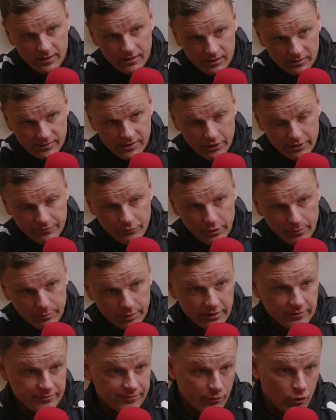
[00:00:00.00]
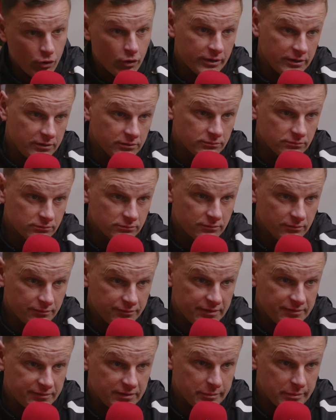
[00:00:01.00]
and now they've only played 40,
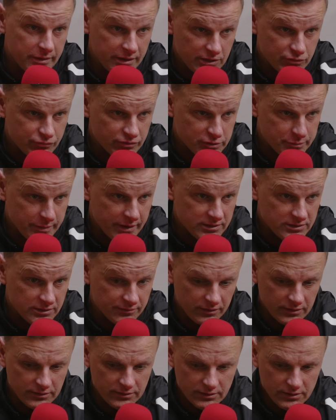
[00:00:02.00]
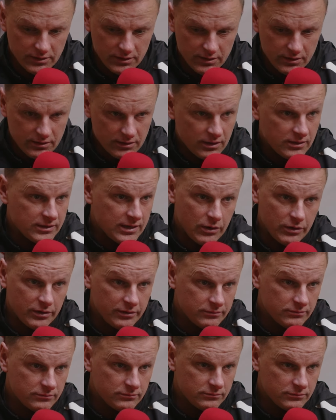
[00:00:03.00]
50 minutes respectively, and now
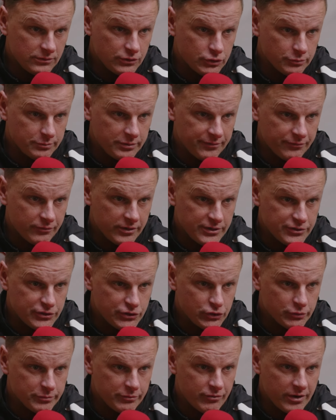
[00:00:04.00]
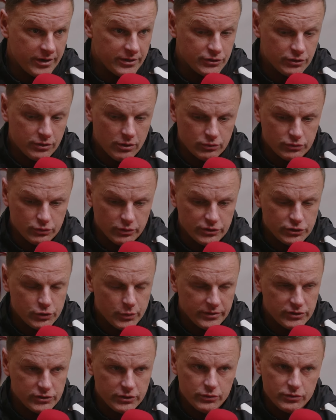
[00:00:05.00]
they should be fresh, they should be ready to go. So there's no
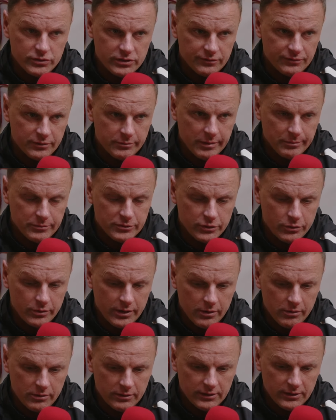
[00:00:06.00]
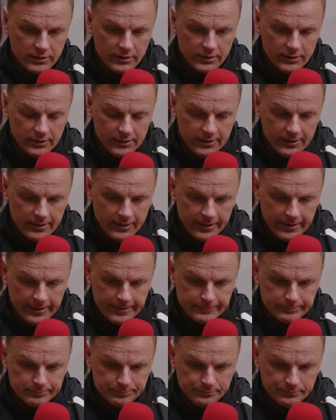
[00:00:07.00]
excuses from them too
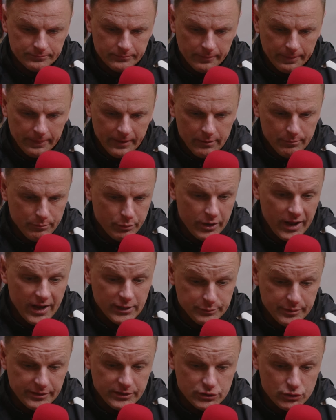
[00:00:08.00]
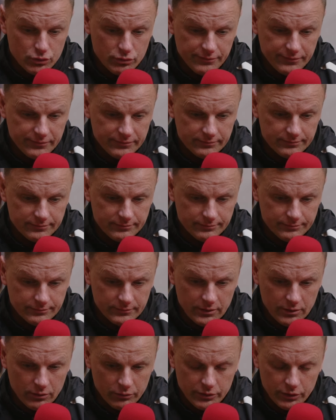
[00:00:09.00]
now. But it has been tough.
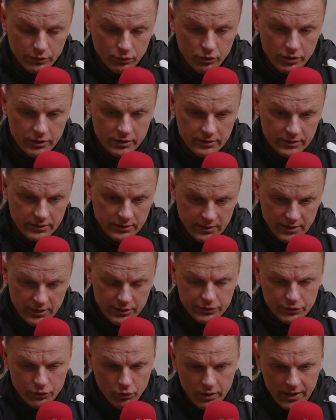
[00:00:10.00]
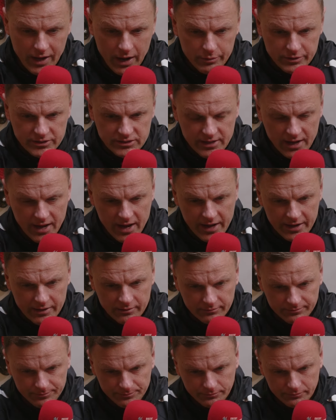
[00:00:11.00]
You know, you look at our
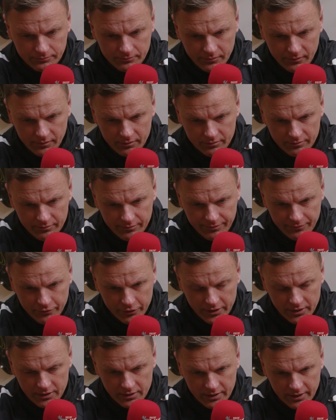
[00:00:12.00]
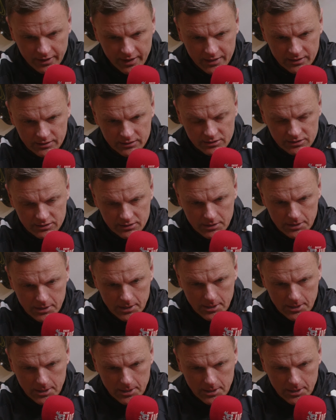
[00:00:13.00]
starting three against